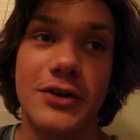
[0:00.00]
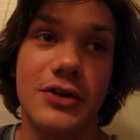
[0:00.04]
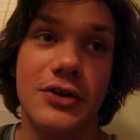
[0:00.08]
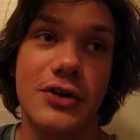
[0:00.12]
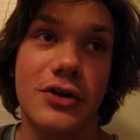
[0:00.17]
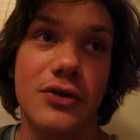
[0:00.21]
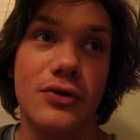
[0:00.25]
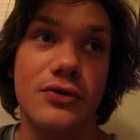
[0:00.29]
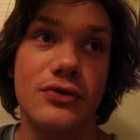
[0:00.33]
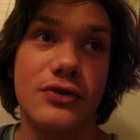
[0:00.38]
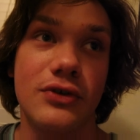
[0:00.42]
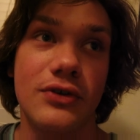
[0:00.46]
You
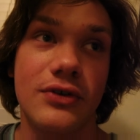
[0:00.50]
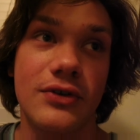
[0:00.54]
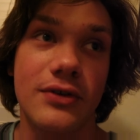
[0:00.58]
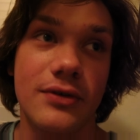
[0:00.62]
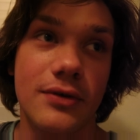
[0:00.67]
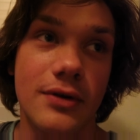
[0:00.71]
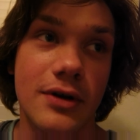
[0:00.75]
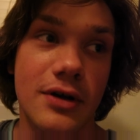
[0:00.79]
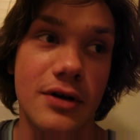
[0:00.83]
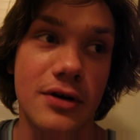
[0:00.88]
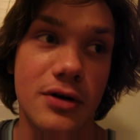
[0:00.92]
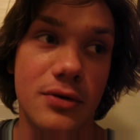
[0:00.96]
know,
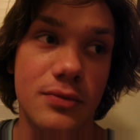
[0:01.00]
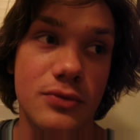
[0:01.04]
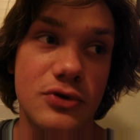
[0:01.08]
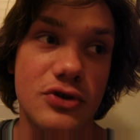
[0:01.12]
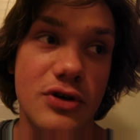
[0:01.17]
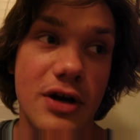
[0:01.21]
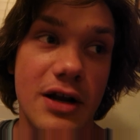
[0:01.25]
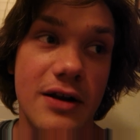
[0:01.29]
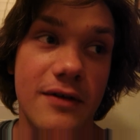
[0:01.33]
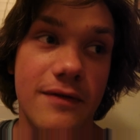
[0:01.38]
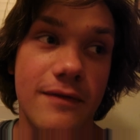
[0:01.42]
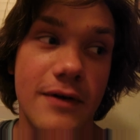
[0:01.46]
just um,
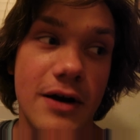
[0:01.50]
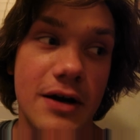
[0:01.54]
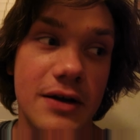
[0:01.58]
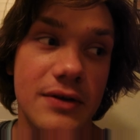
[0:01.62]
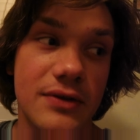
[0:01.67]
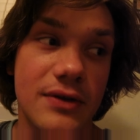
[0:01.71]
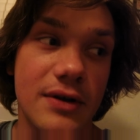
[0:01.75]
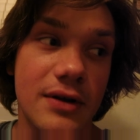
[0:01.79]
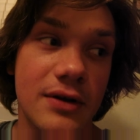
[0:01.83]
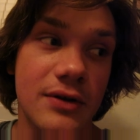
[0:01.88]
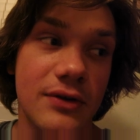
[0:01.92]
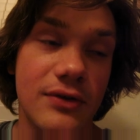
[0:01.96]
try to
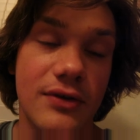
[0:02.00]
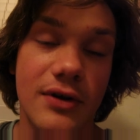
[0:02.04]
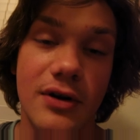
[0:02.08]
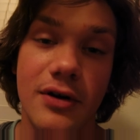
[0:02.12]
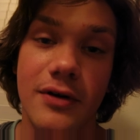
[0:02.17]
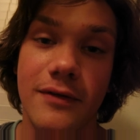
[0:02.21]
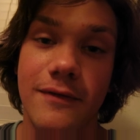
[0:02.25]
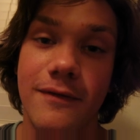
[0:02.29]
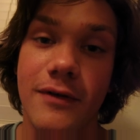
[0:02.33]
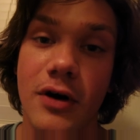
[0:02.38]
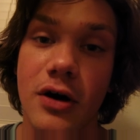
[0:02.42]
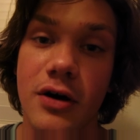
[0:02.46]
find things that
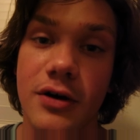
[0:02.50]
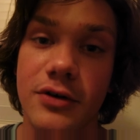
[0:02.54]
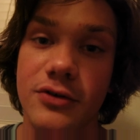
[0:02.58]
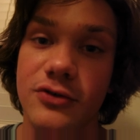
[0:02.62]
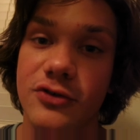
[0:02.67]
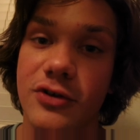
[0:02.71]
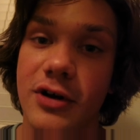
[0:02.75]
are fun.